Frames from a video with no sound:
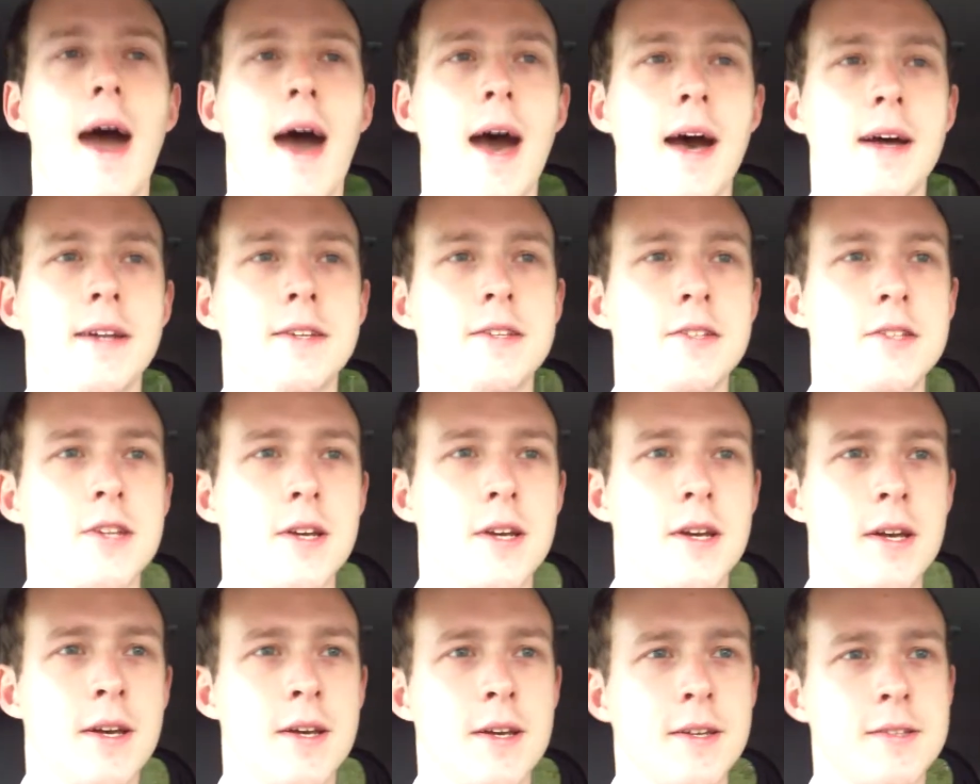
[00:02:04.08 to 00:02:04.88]
And
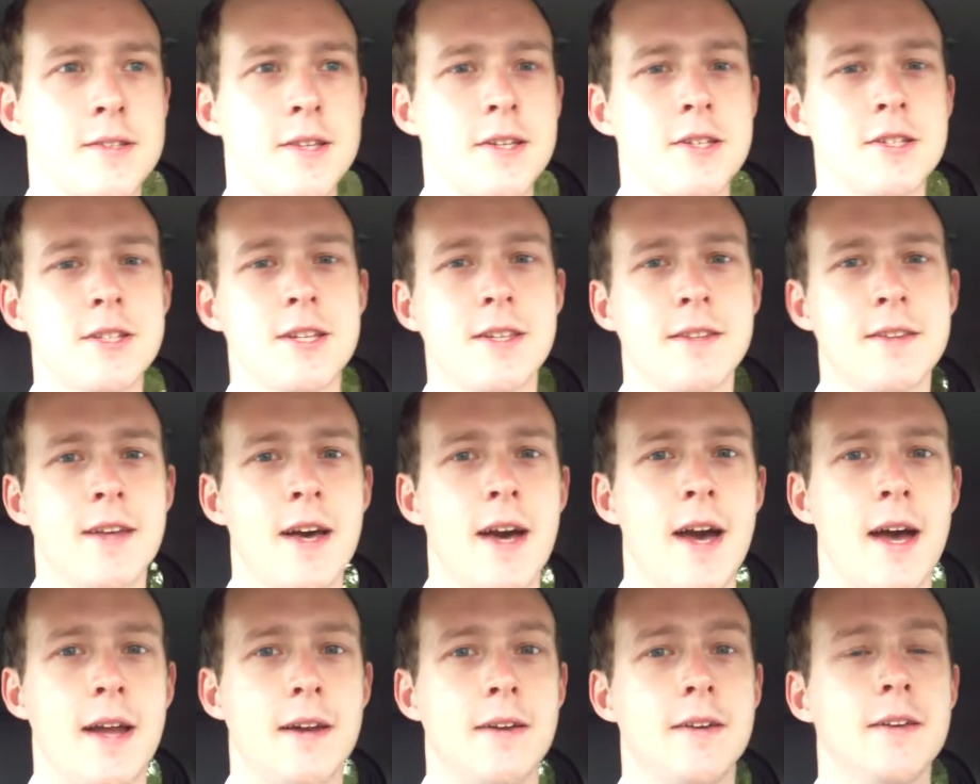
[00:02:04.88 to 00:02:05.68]
essentially
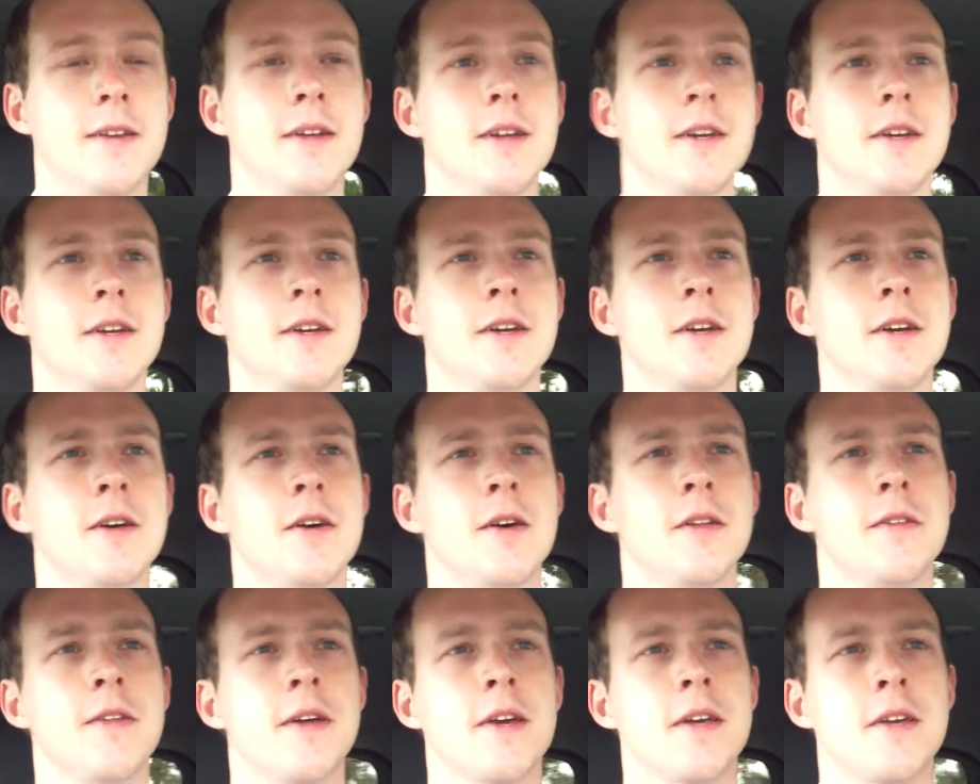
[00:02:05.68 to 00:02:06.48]
then
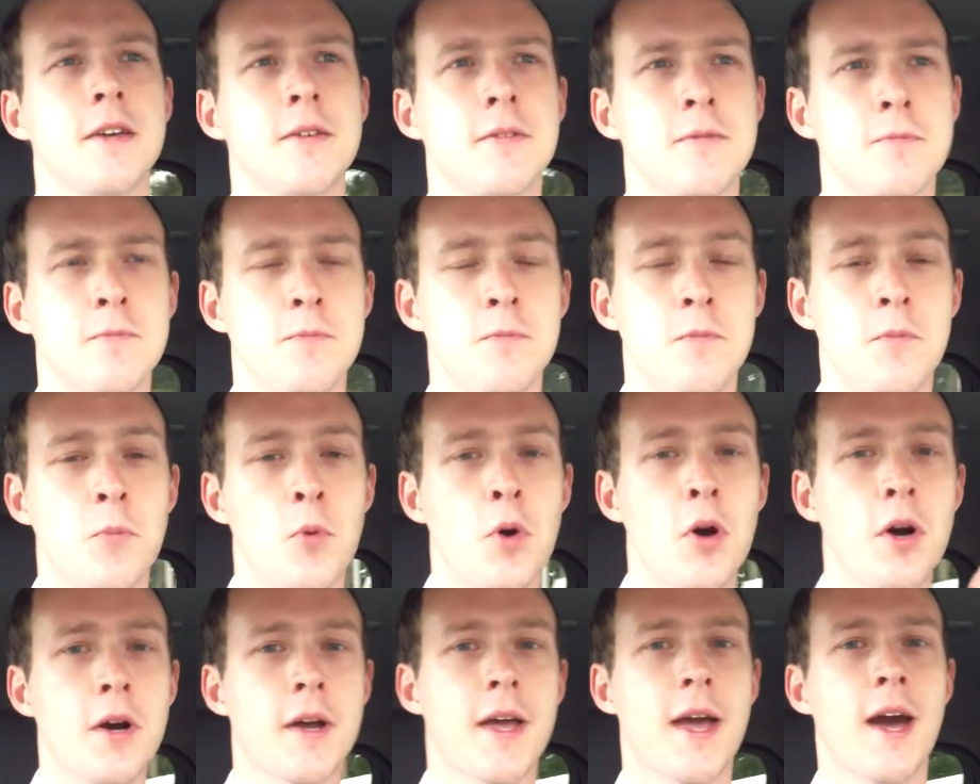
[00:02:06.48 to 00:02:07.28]
they
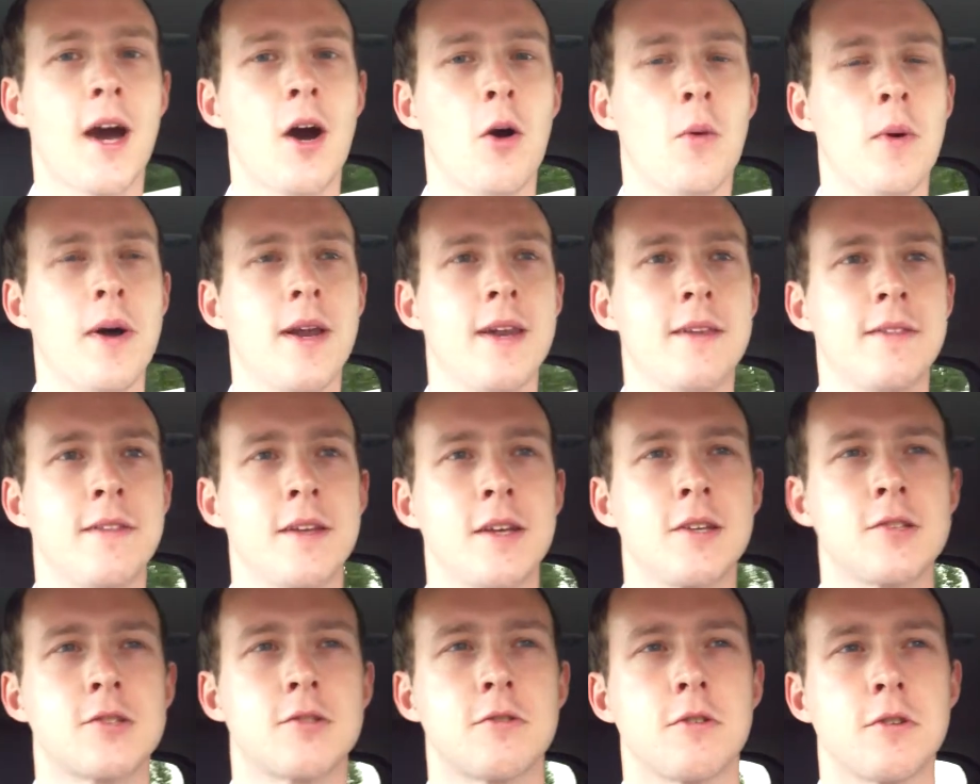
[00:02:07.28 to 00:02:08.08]
work out when
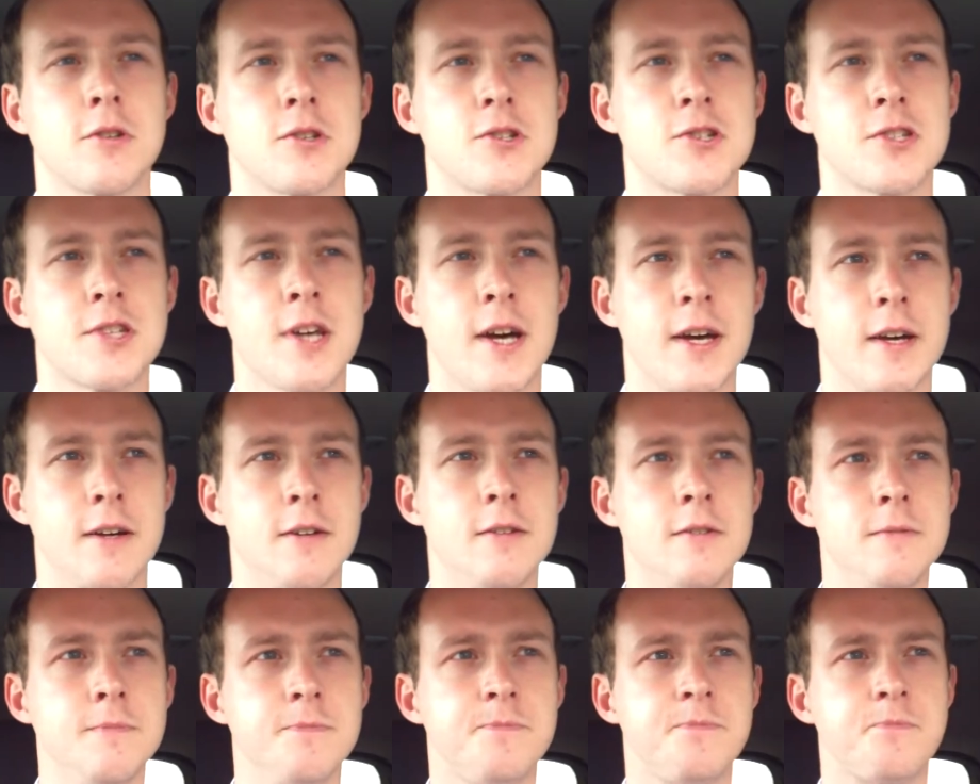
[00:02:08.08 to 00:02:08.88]
things are on
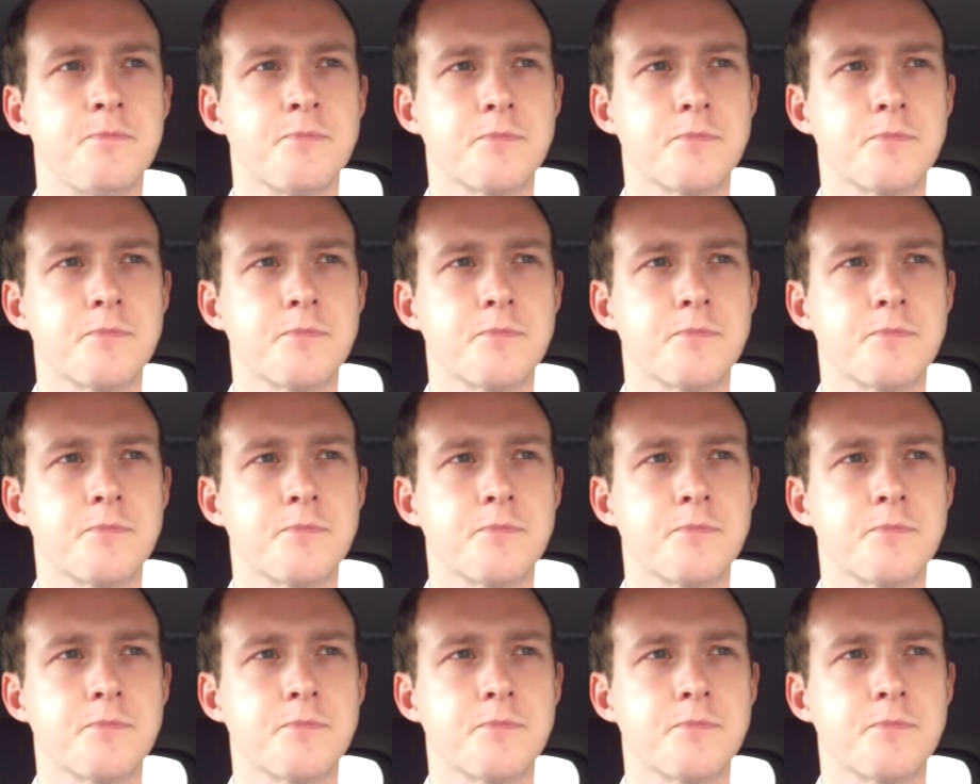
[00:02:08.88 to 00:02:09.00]
sale